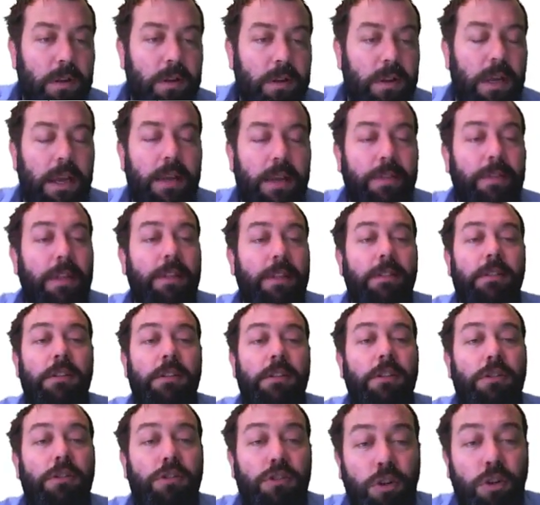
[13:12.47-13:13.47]
Okay, and that's
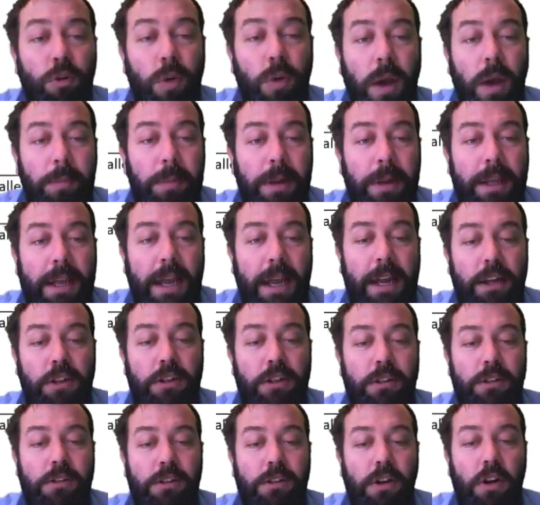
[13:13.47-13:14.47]
2
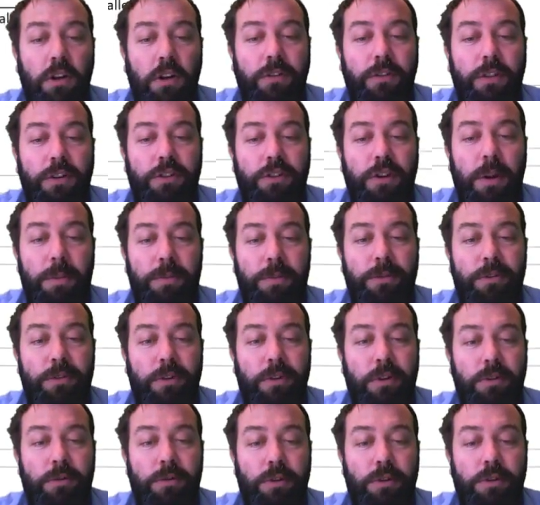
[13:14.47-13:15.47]
applications of the
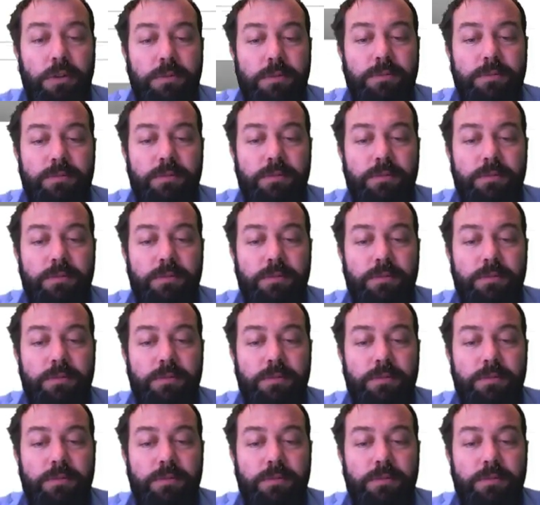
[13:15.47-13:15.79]
trapezoidal rule.